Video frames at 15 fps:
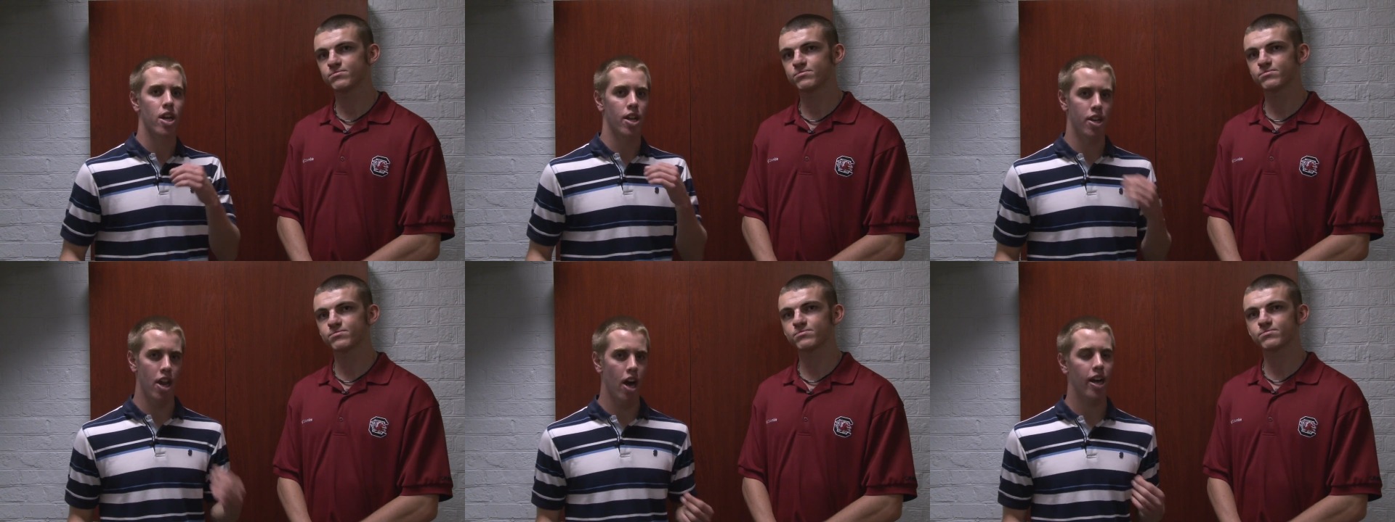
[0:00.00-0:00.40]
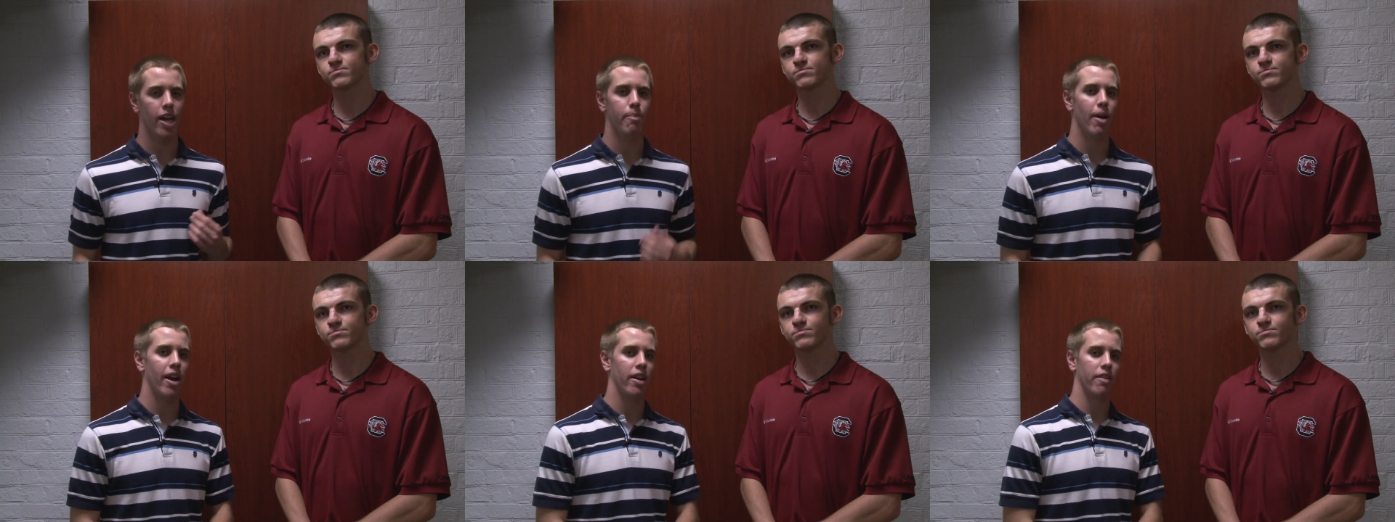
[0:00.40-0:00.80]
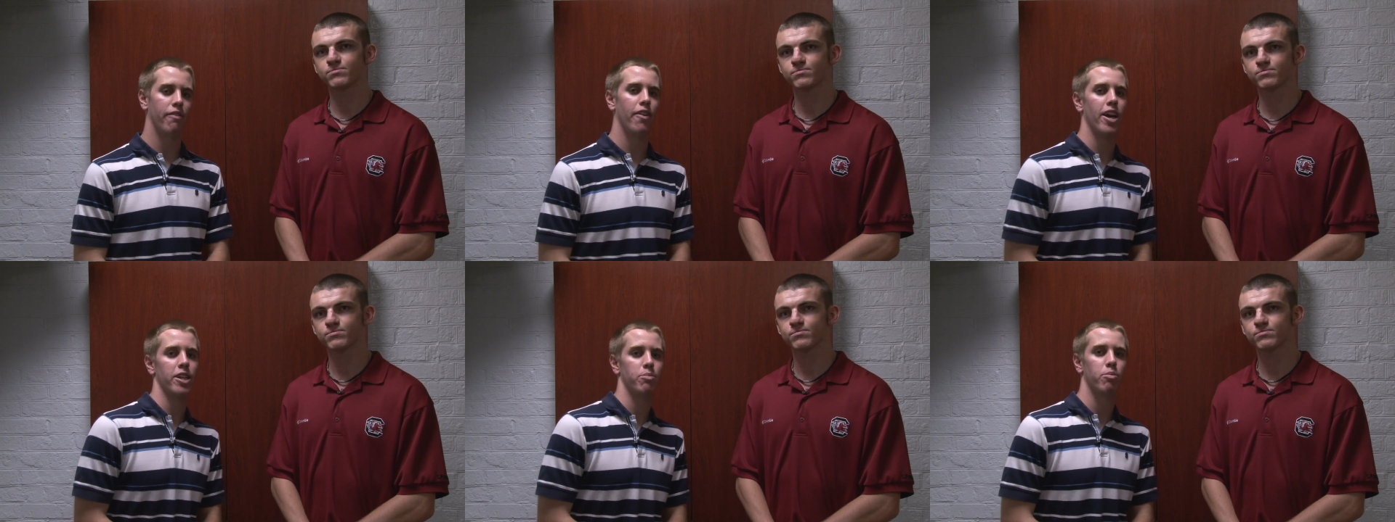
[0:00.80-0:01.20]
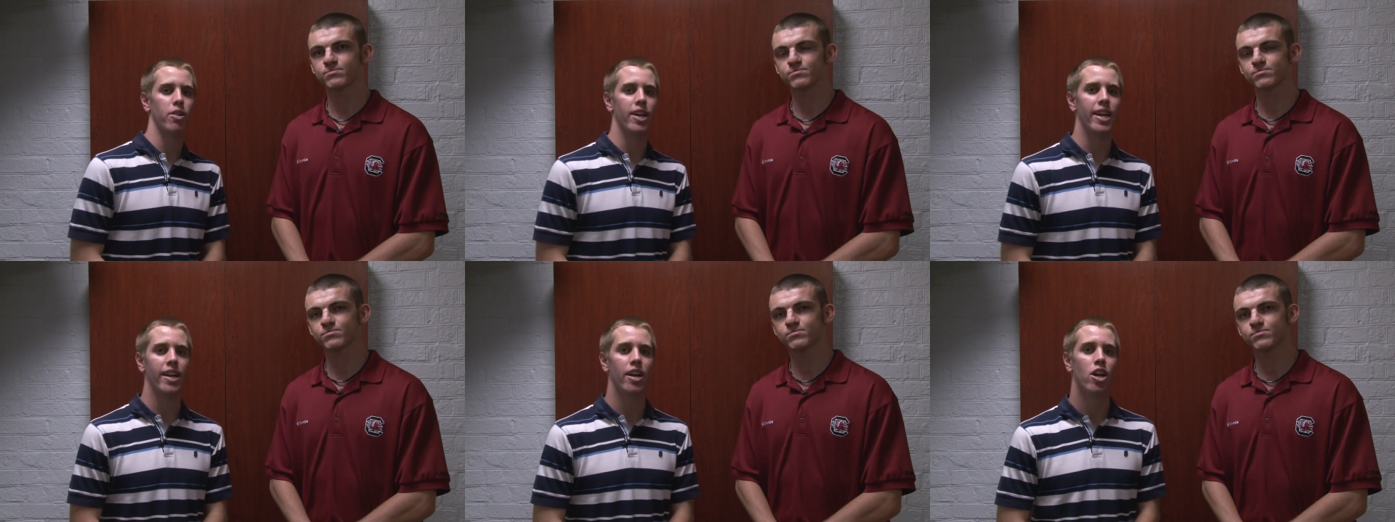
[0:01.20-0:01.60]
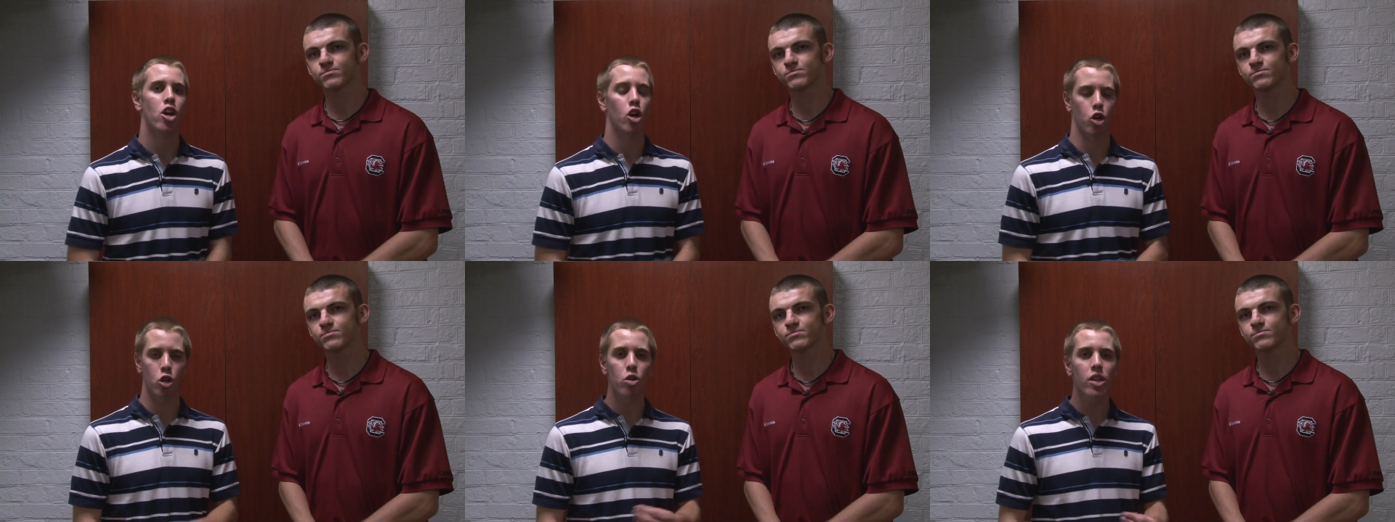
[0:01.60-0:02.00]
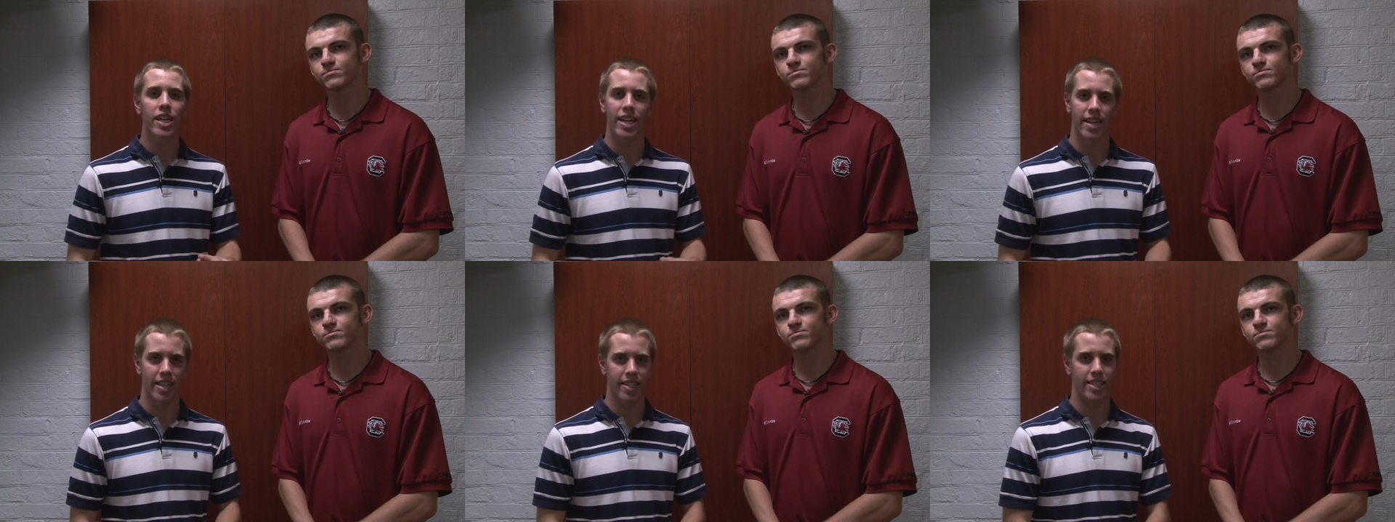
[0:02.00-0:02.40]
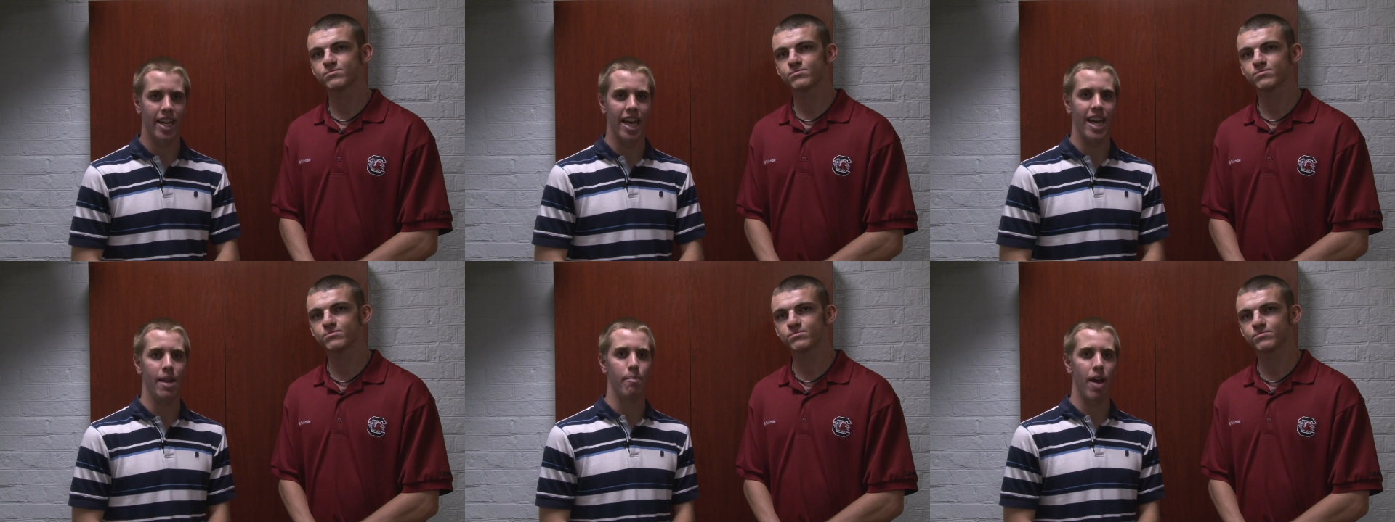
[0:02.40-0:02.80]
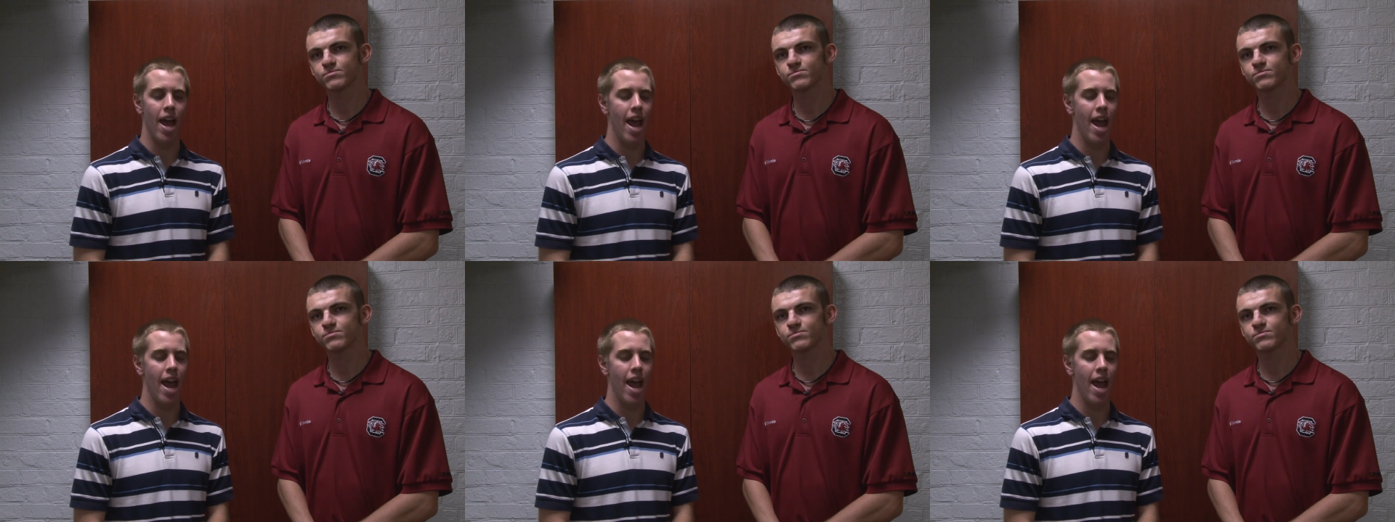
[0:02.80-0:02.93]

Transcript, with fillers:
Speaker 1: not getting back on the fast break early in this game,